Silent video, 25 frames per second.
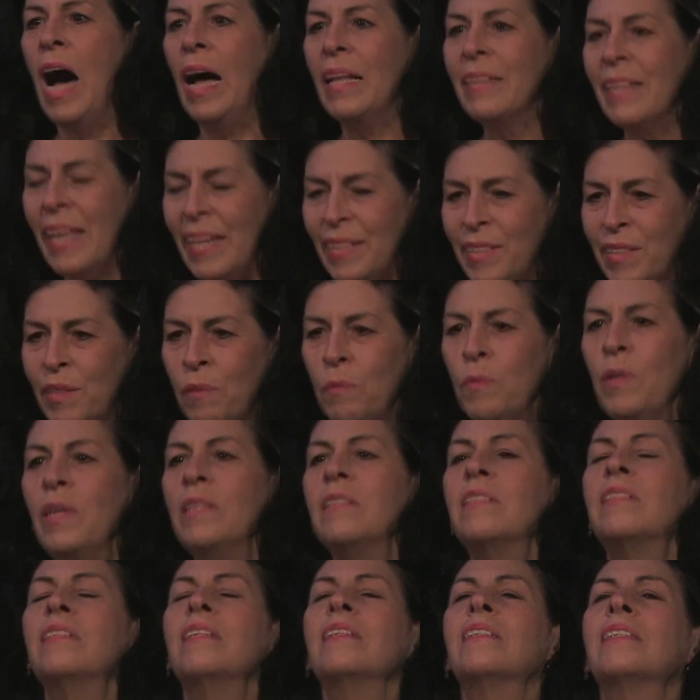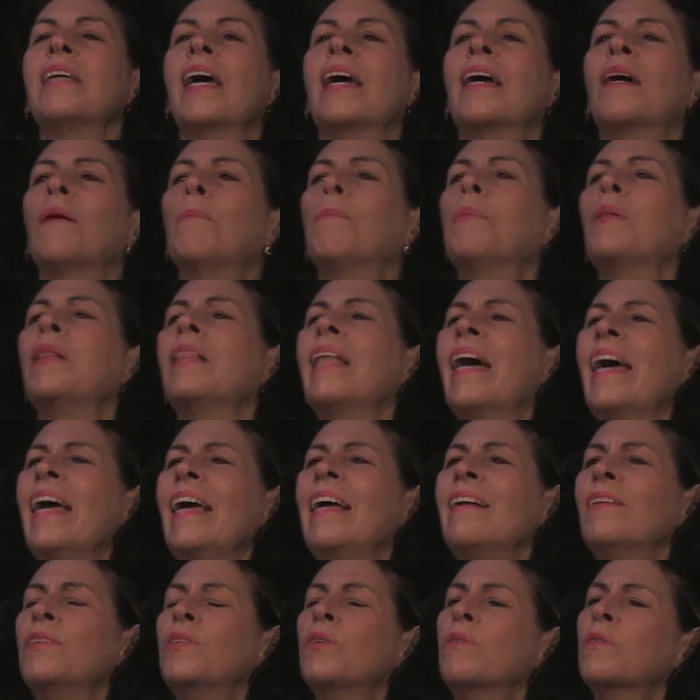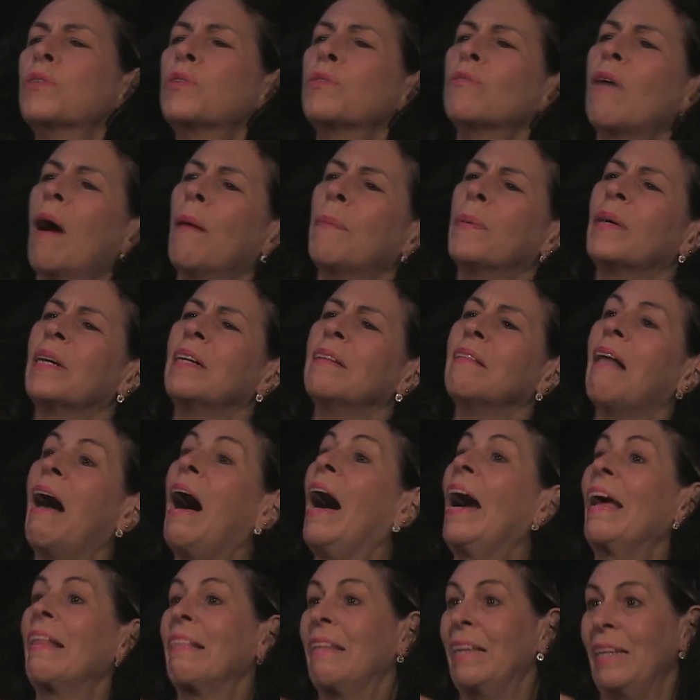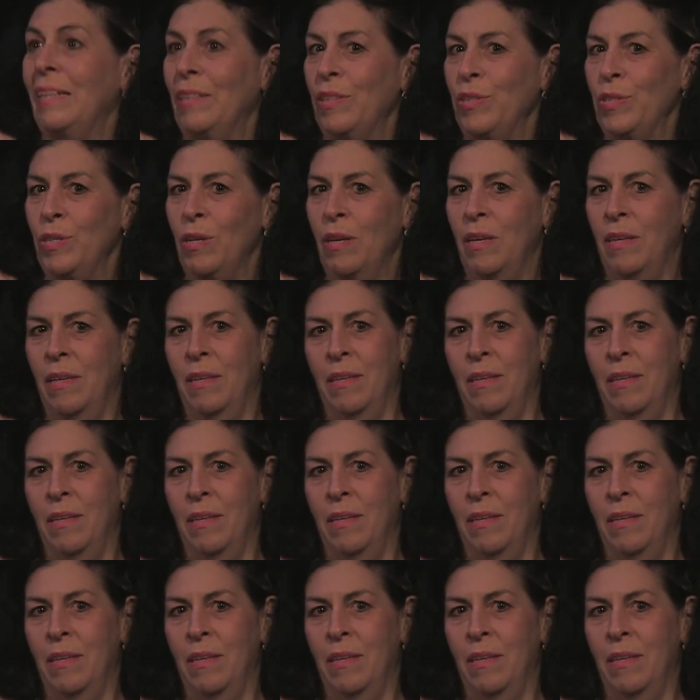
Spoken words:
unless it was to take a plane to a tropical island.